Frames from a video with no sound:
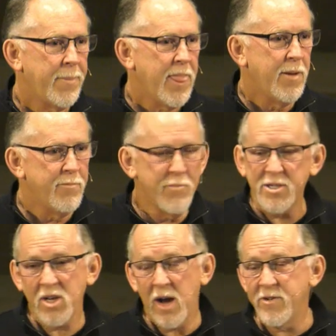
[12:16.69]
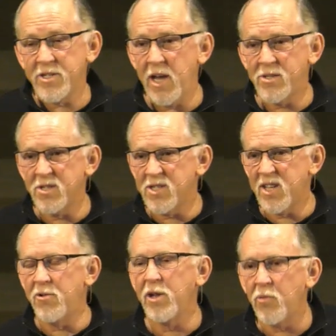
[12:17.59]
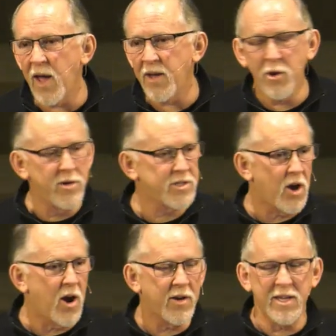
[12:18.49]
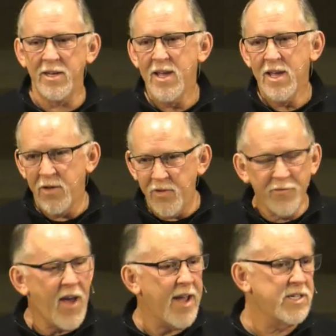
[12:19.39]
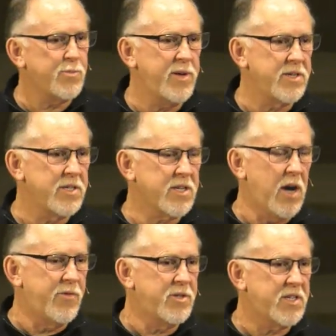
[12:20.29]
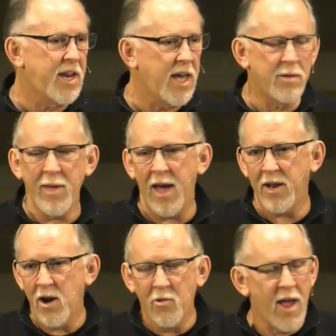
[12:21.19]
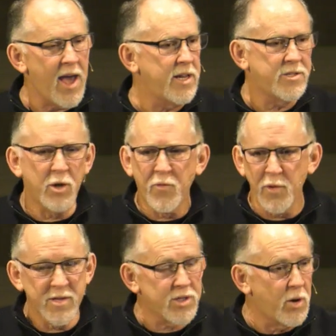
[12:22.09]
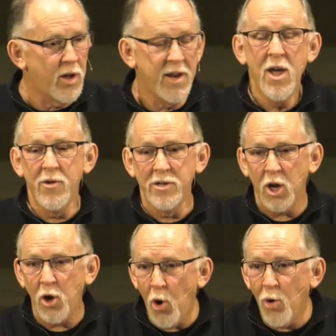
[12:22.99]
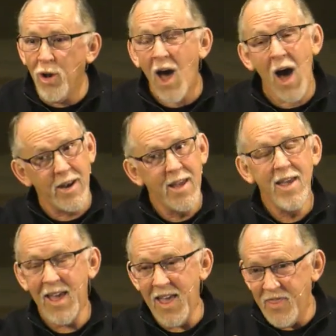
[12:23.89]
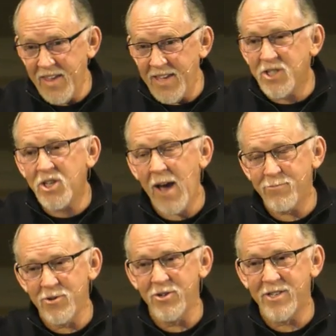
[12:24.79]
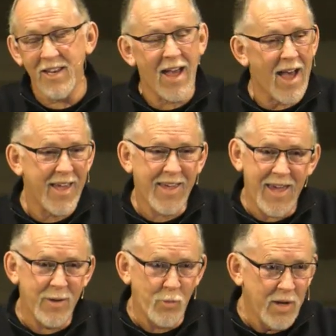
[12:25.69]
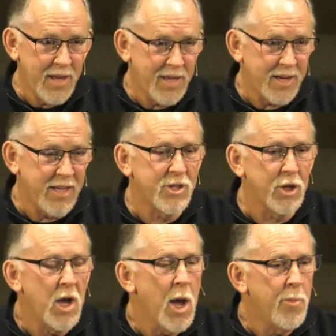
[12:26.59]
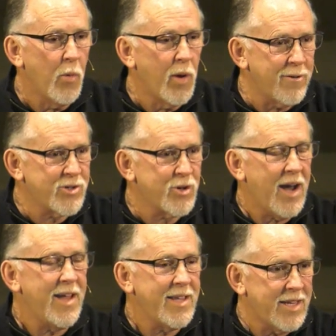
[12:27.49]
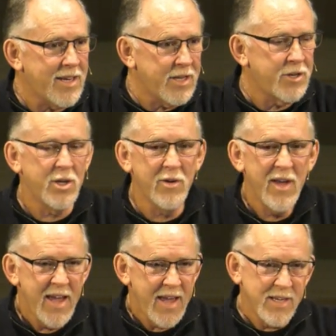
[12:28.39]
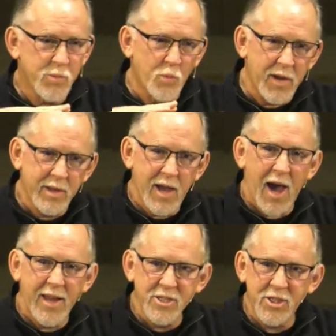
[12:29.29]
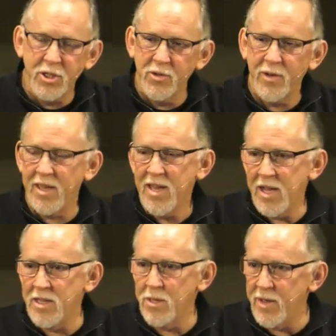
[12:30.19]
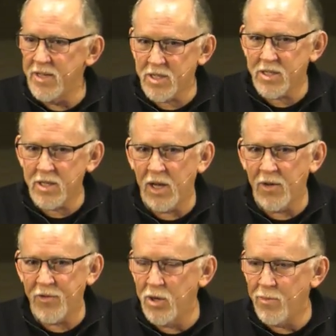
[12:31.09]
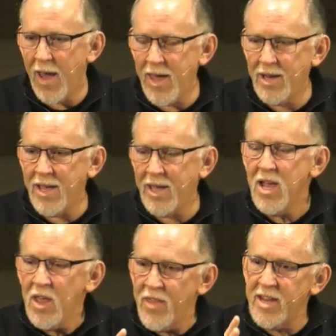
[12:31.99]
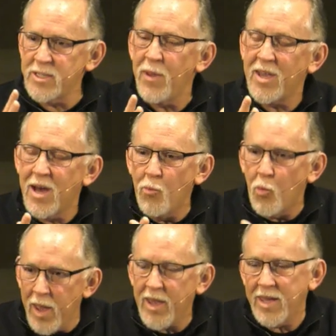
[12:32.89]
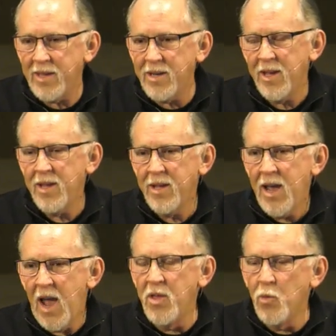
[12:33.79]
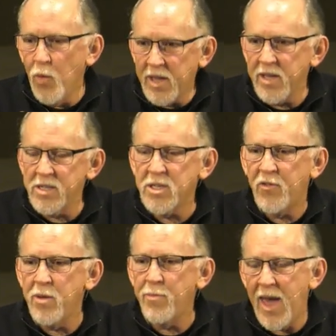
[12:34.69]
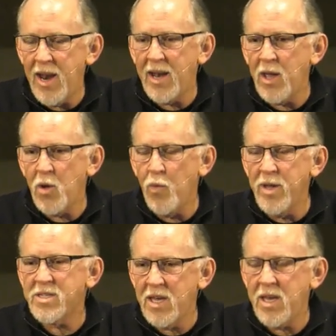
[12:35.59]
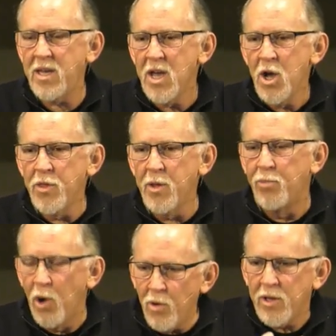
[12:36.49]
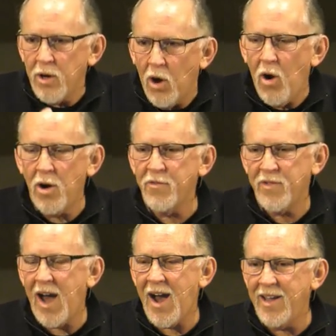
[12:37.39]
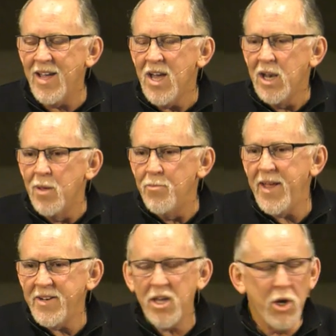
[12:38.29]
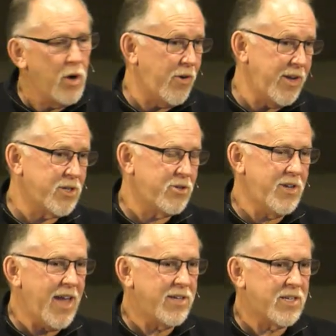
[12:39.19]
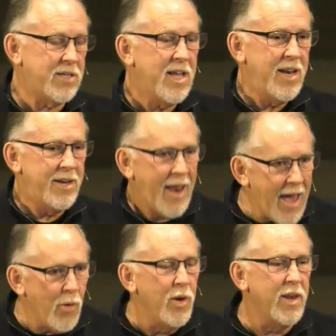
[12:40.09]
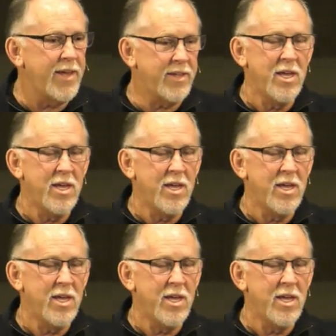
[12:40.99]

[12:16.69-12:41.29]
Much conversation centering around Noah's Ark, and if in fact it's been discovered today on Mount Ararat and so forth and so on. There's a whole lot in these chapters that I can't really get into, but what I'm trying to get into is what God is doing in the midst of humanity that has become wicked. And the wickedness of humanity, we see the broken heart of God lamenting over his creation, now willing